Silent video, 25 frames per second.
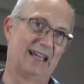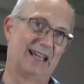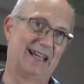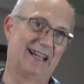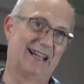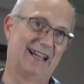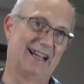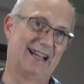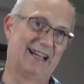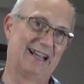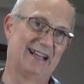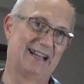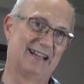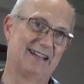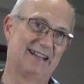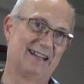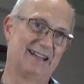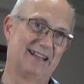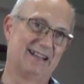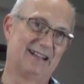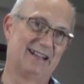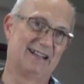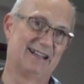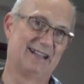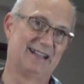and
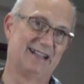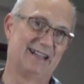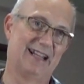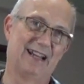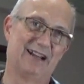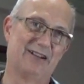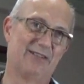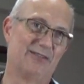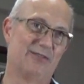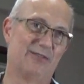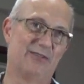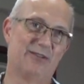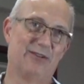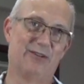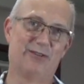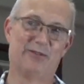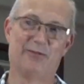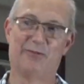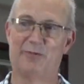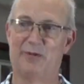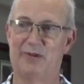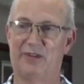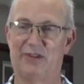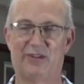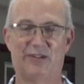they don't
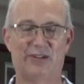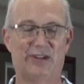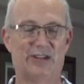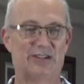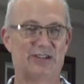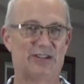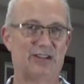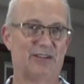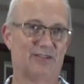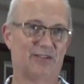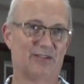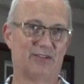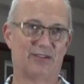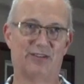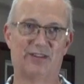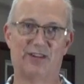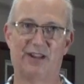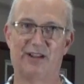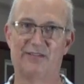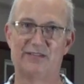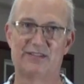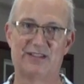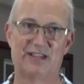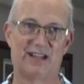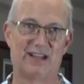know whether they should have their
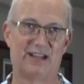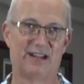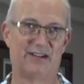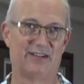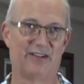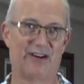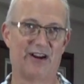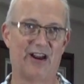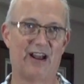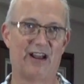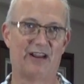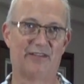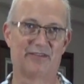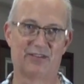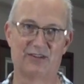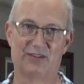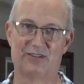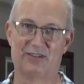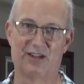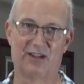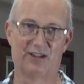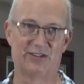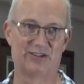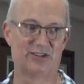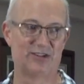gloves on or off. They're
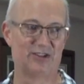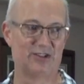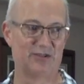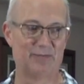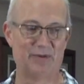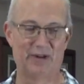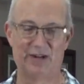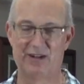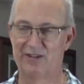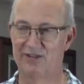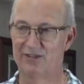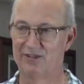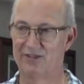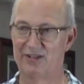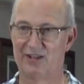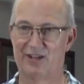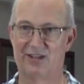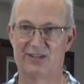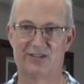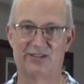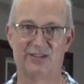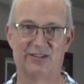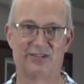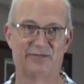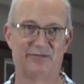touching your money, they're
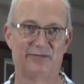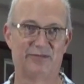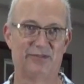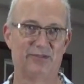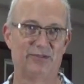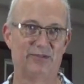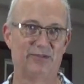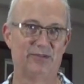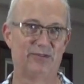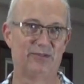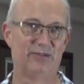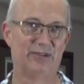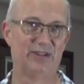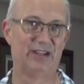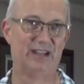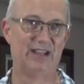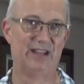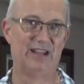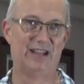touching your food.